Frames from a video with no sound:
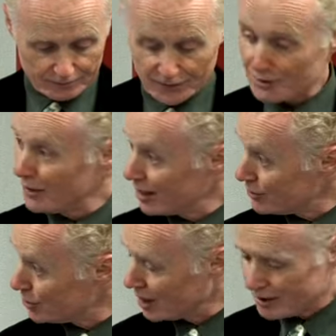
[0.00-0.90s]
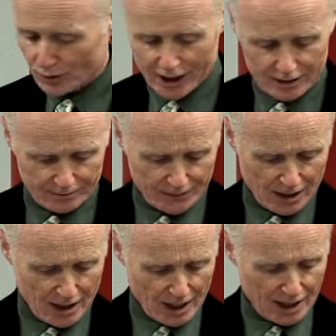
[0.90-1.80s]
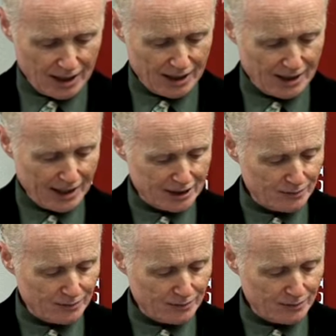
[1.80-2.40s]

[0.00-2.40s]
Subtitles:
in my view at any rate, has